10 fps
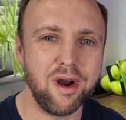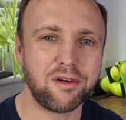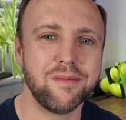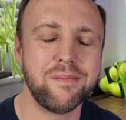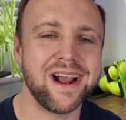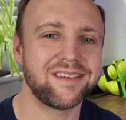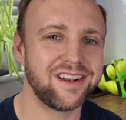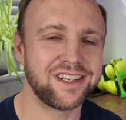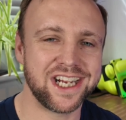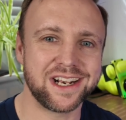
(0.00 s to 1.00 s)
Welcome back
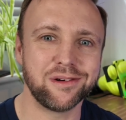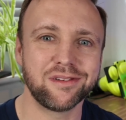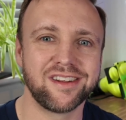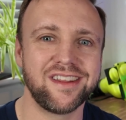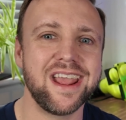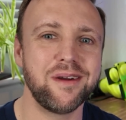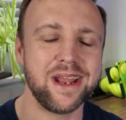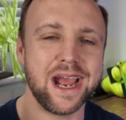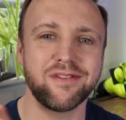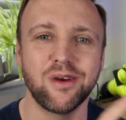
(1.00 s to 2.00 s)
to the channel. Today
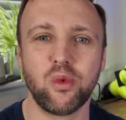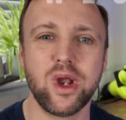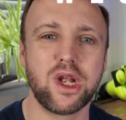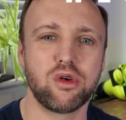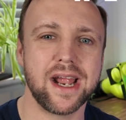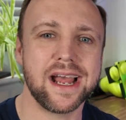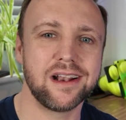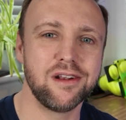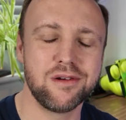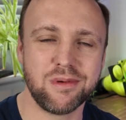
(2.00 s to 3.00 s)
we have the
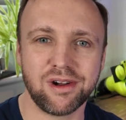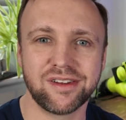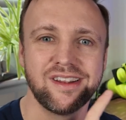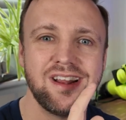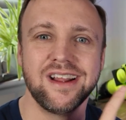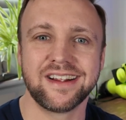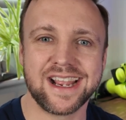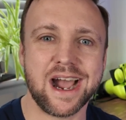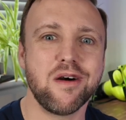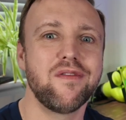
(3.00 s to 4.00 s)
WeCreat Lumos
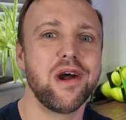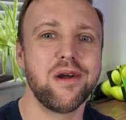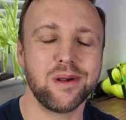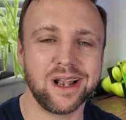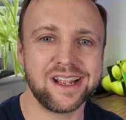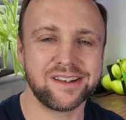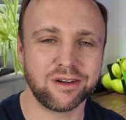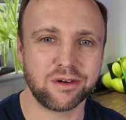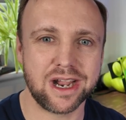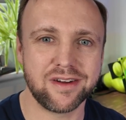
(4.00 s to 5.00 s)
Galvo
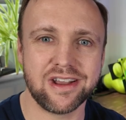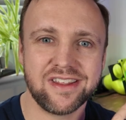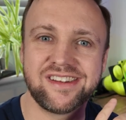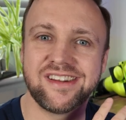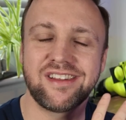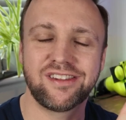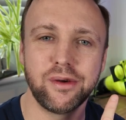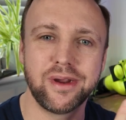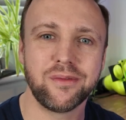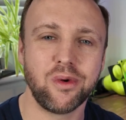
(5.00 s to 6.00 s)
Laser Engraver. This is a
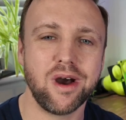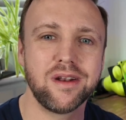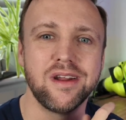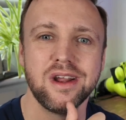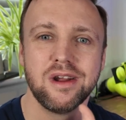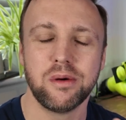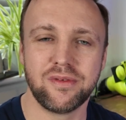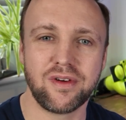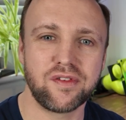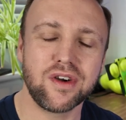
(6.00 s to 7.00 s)
two-in-one
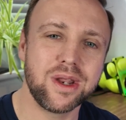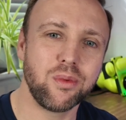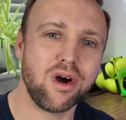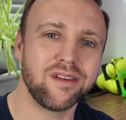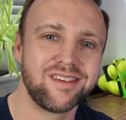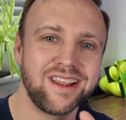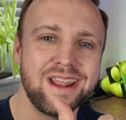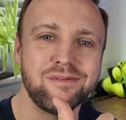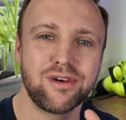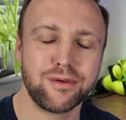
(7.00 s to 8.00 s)
with a 3 watt
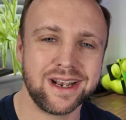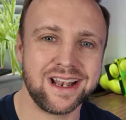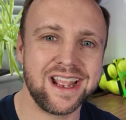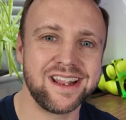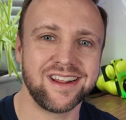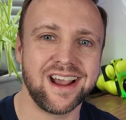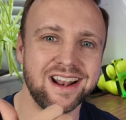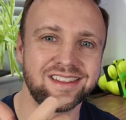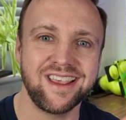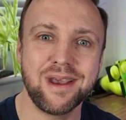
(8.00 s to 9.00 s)
infrared laser
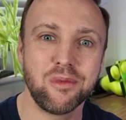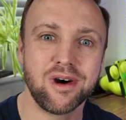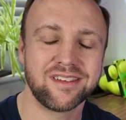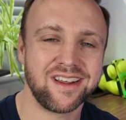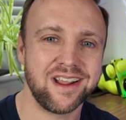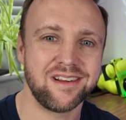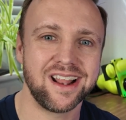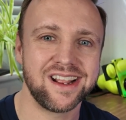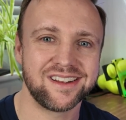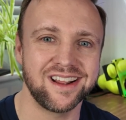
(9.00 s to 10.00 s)
and a 10 watt
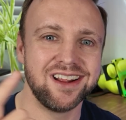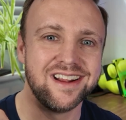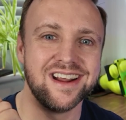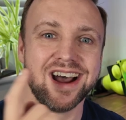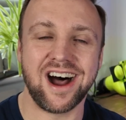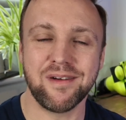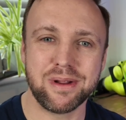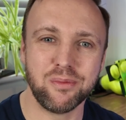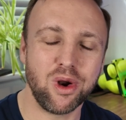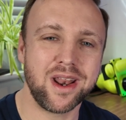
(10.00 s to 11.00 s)
diode laser. I've
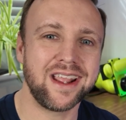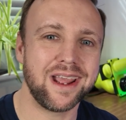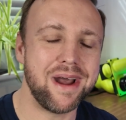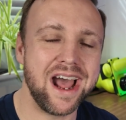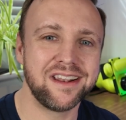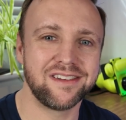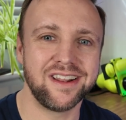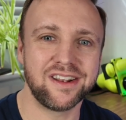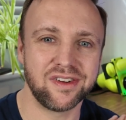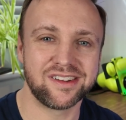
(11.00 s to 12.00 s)
been wanting to get my hands
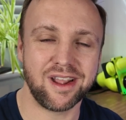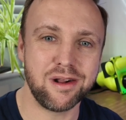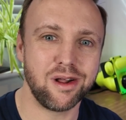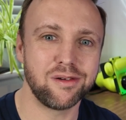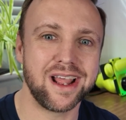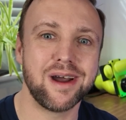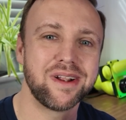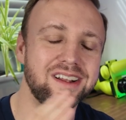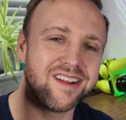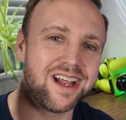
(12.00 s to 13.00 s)
on this for so long now
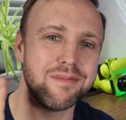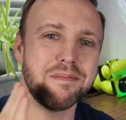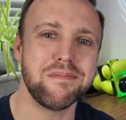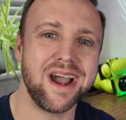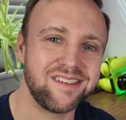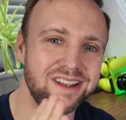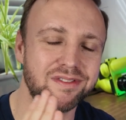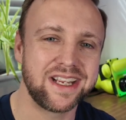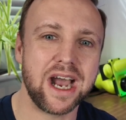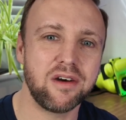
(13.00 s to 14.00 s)
because I am a
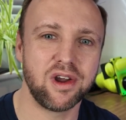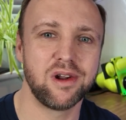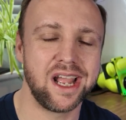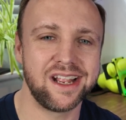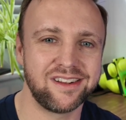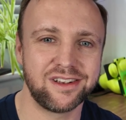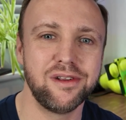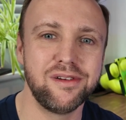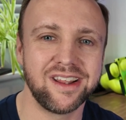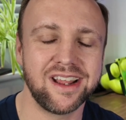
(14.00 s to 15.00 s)
massive Galvo laser
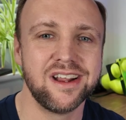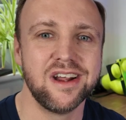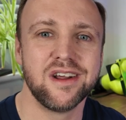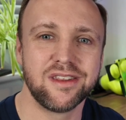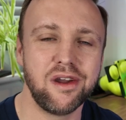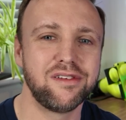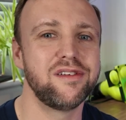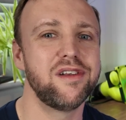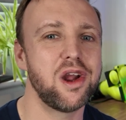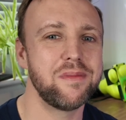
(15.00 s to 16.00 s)
user. Those
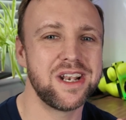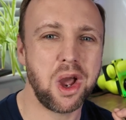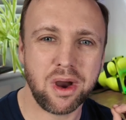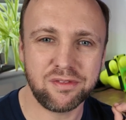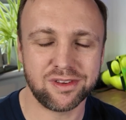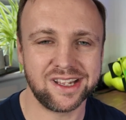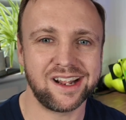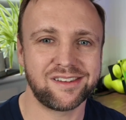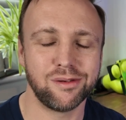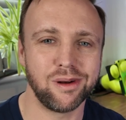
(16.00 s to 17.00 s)
who know me know I've got the
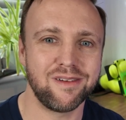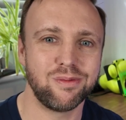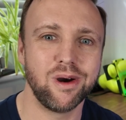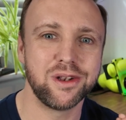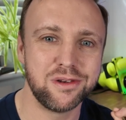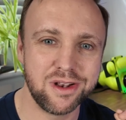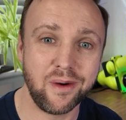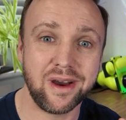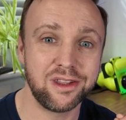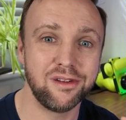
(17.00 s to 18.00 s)
xTool F1. You
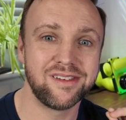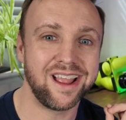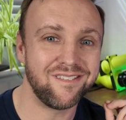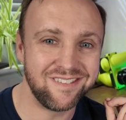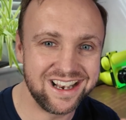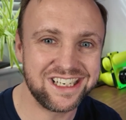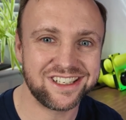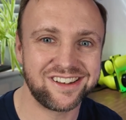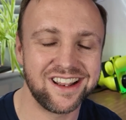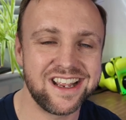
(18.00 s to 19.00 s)
know I use that
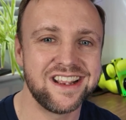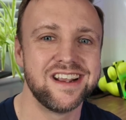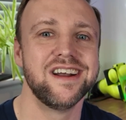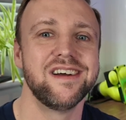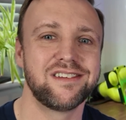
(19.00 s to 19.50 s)
religiously.